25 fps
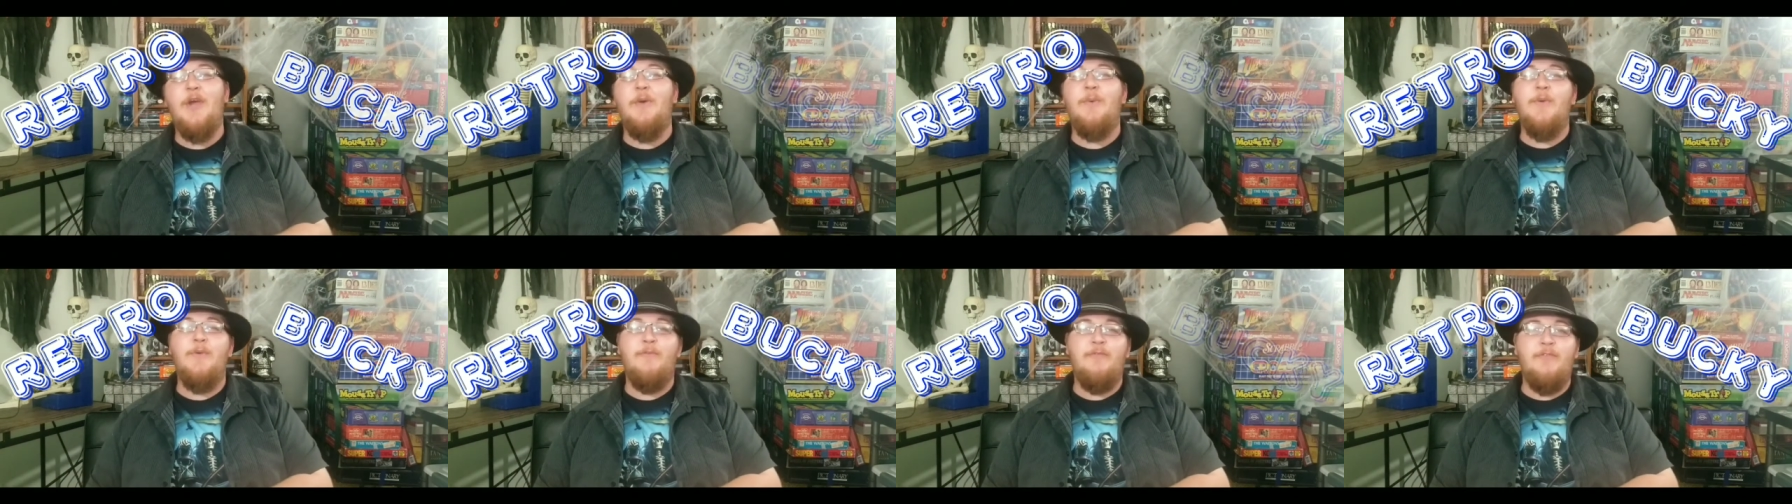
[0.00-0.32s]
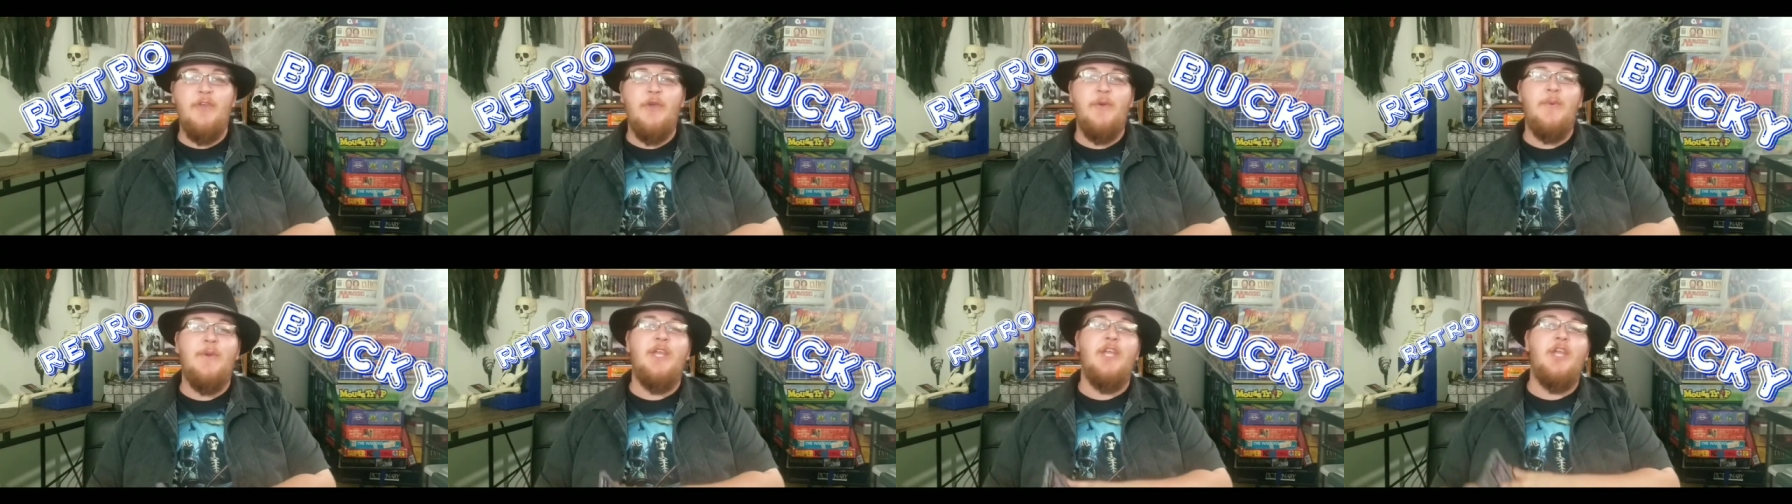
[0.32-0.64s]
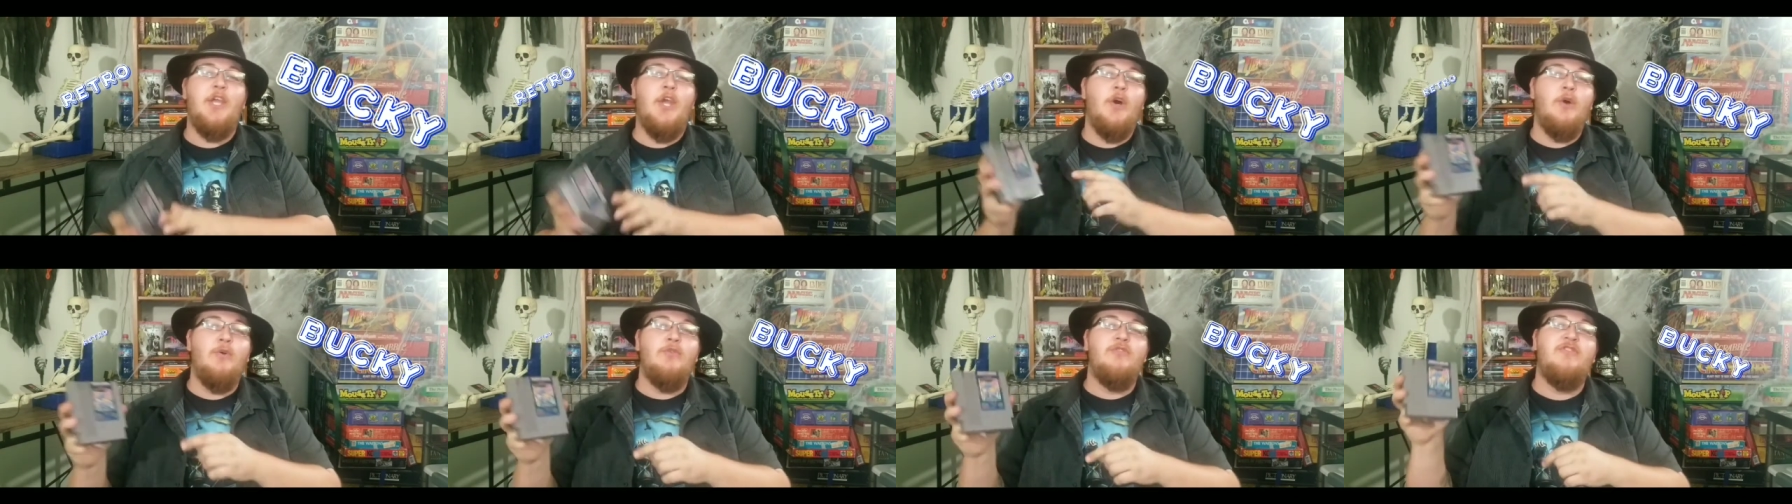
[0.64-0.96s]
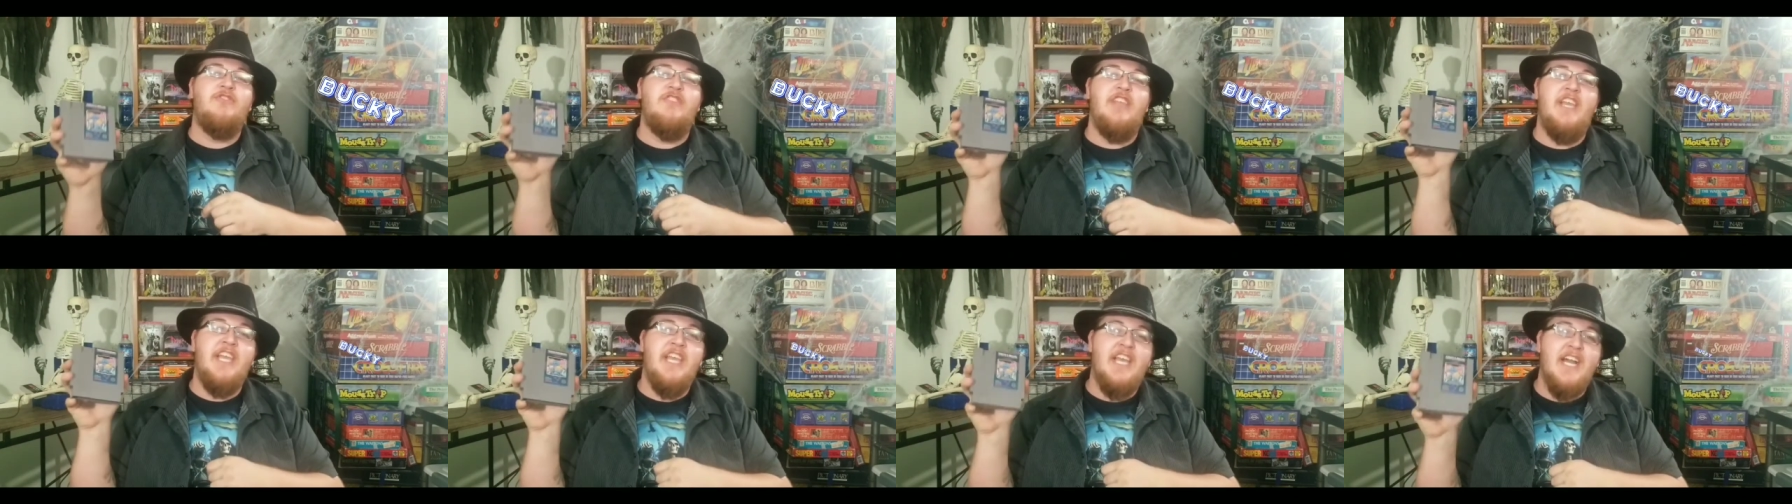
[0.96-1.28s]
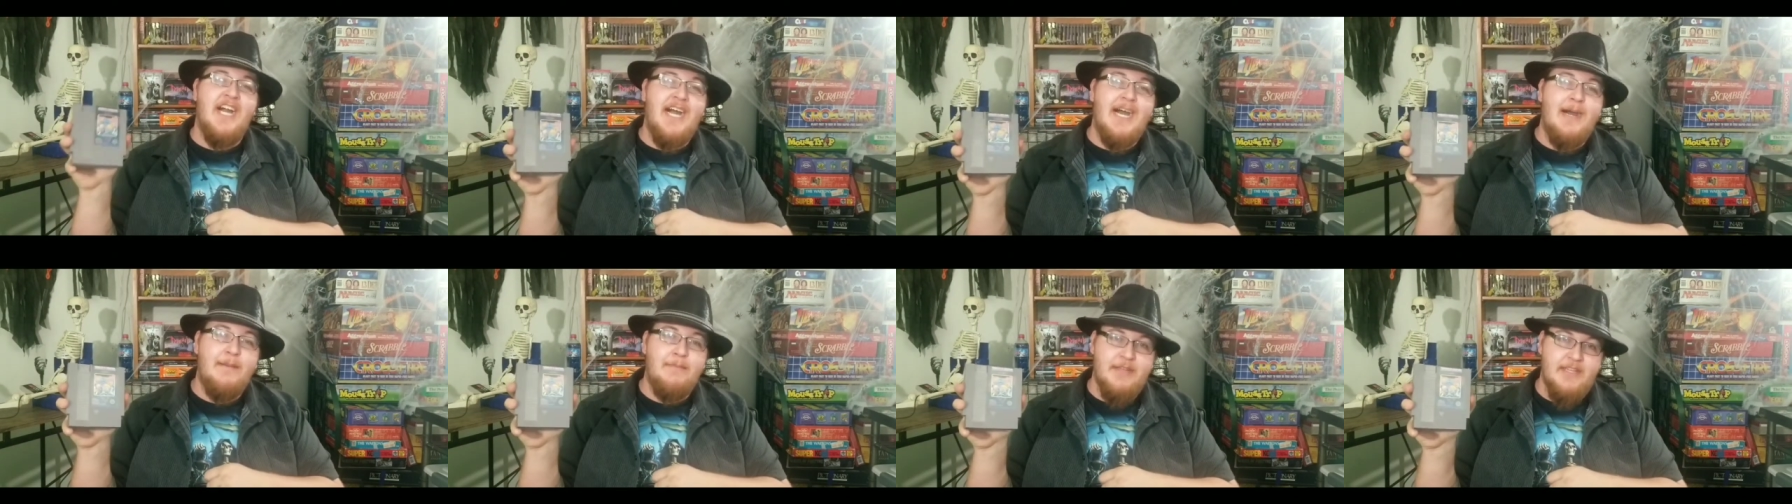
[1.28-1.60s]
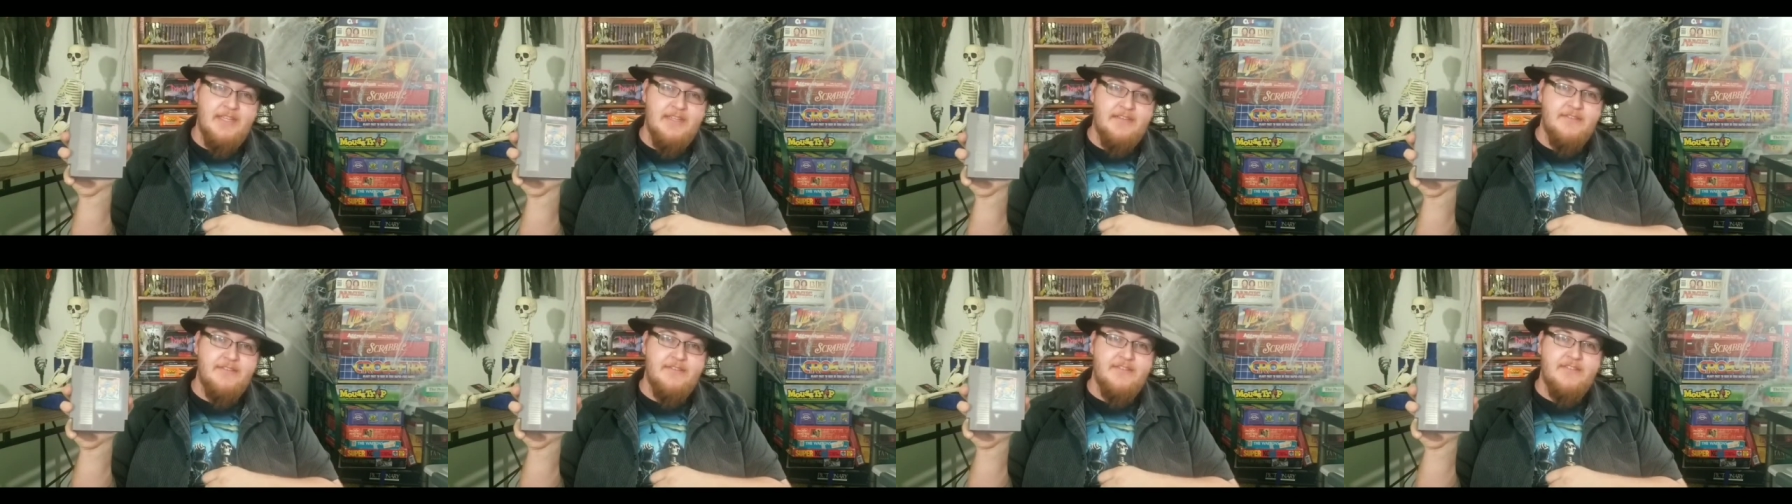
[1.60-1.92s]
are reviewing Ghosts and
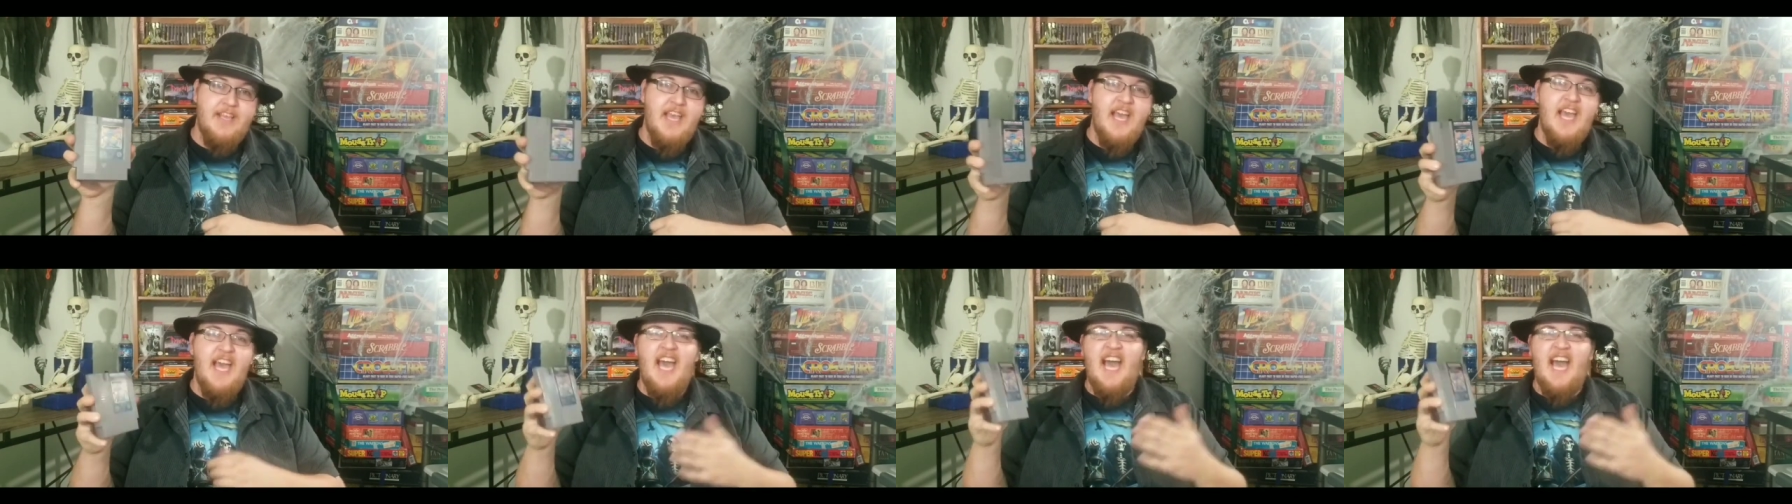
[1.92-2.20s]
Goblins.